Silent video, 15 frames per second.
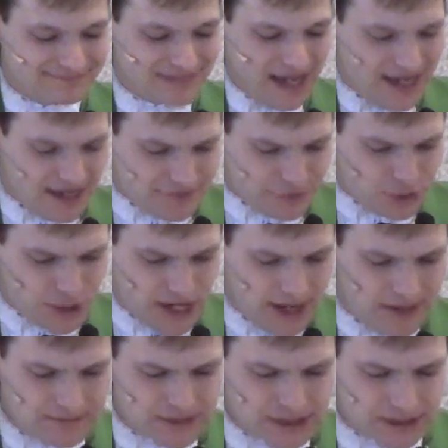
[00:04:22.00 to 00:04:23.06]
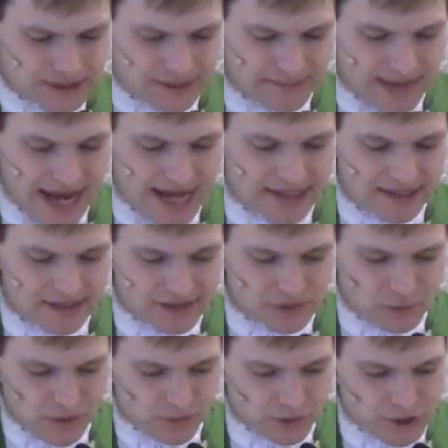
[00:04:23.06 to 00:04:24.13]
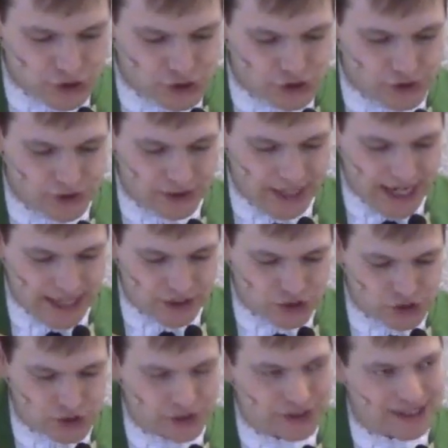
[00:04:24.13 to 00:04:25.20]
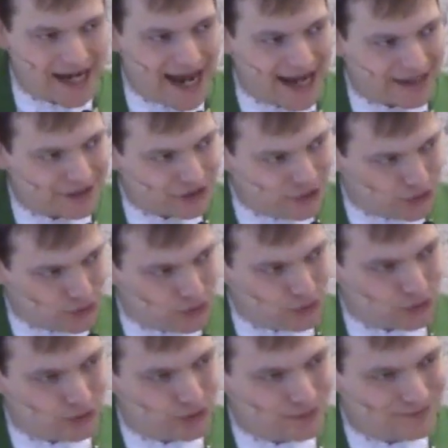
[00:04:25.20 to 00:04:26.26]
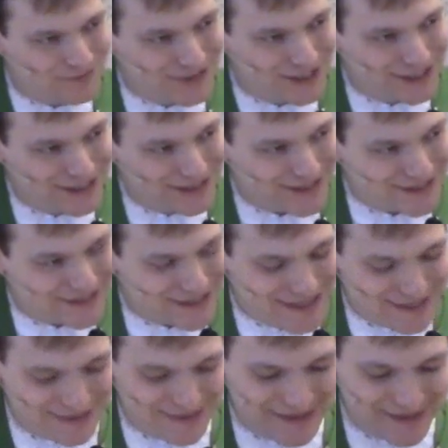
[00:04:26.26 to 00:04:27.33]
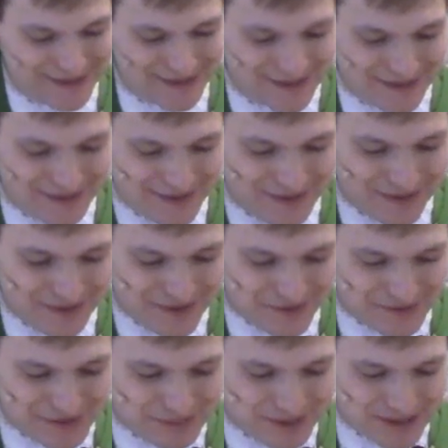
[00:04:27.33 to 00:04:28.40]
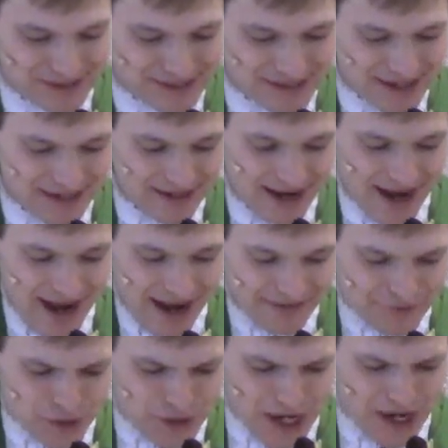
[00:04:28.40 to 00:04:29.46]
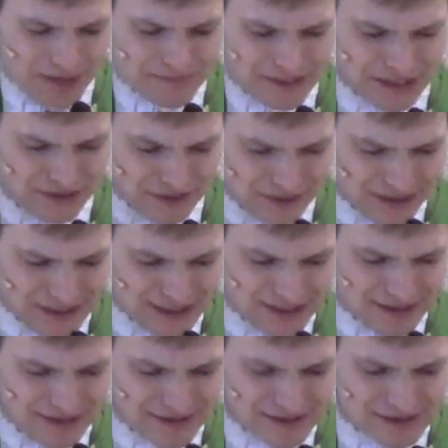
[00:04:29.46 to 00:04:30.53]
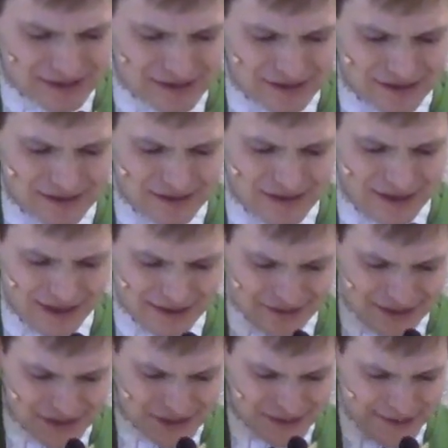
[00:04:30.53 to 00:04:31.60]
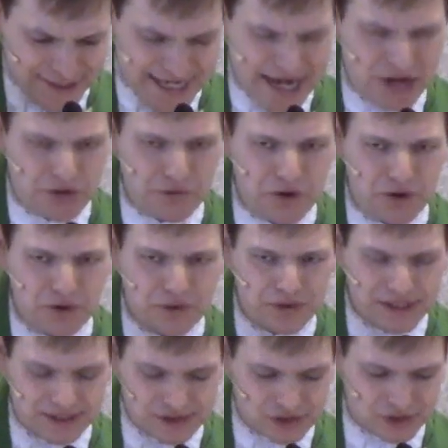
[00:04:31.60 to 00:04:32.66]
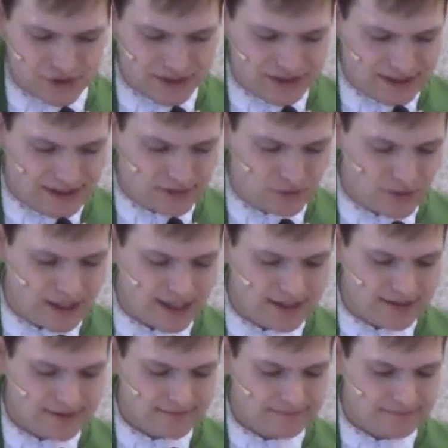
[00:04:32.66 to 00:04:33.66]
Have you come to command us what we should and should not do? That's kind of like what's being said. Have you come to lead us on this narrow, constricting way?